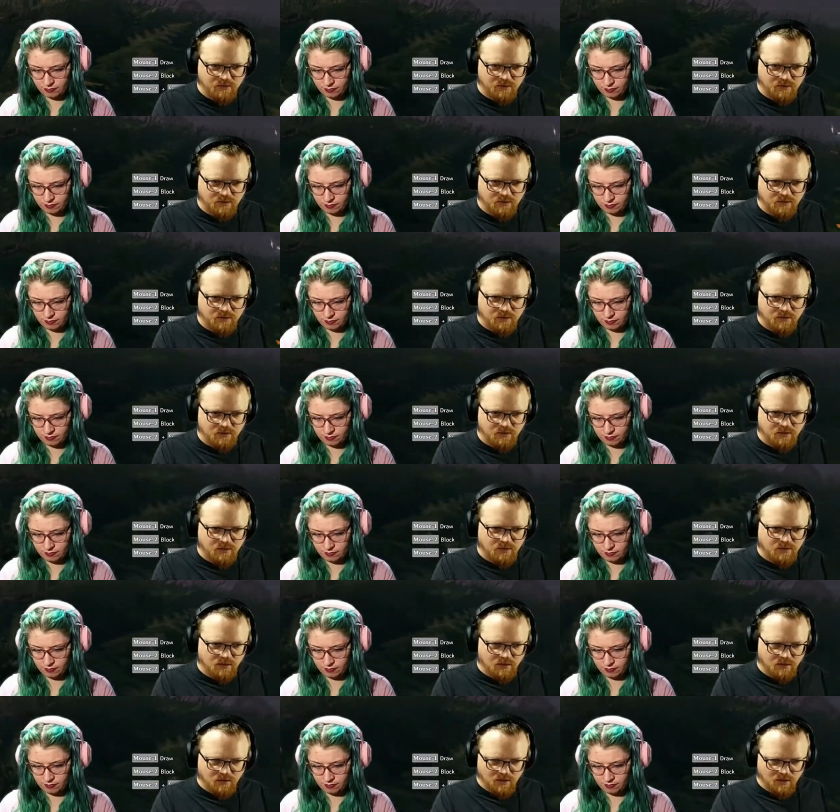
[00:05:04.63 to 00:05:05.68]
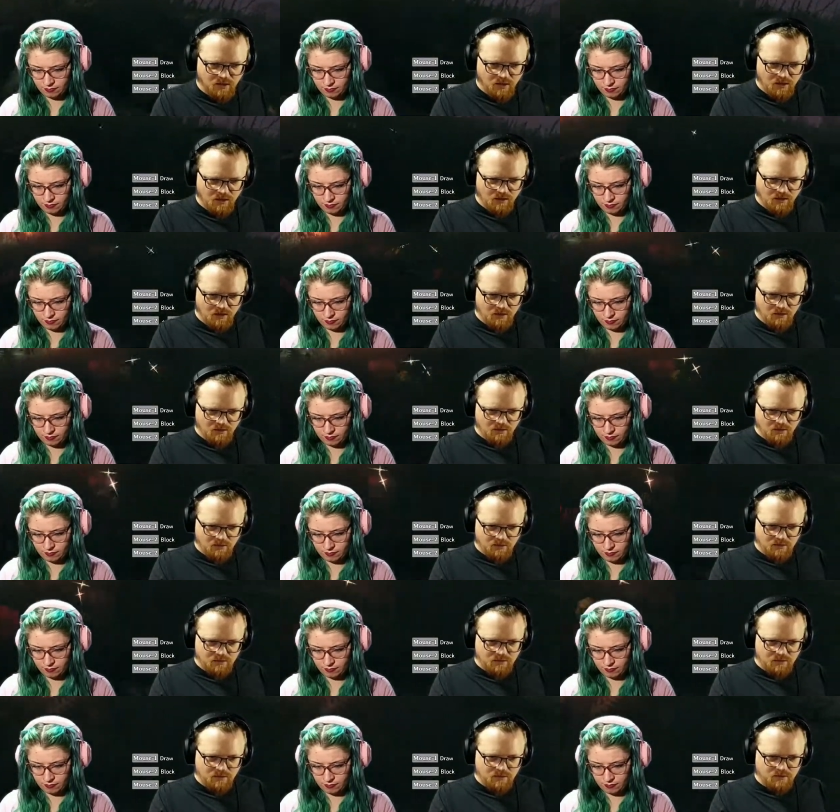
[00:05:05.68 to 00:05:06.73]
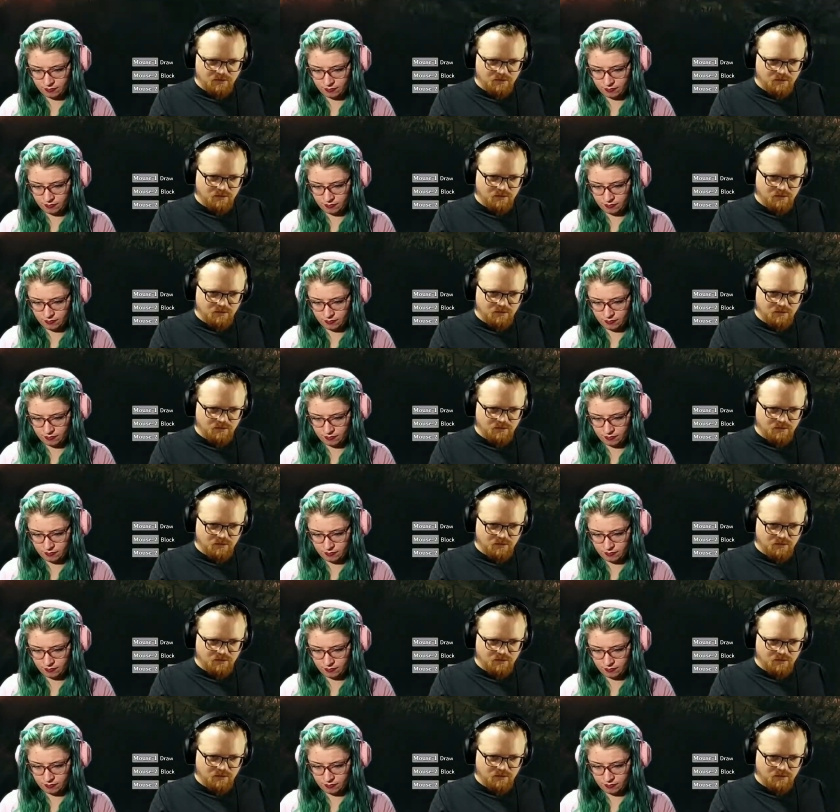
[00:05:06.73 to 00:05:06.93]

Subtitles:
No one is speaking in this clip.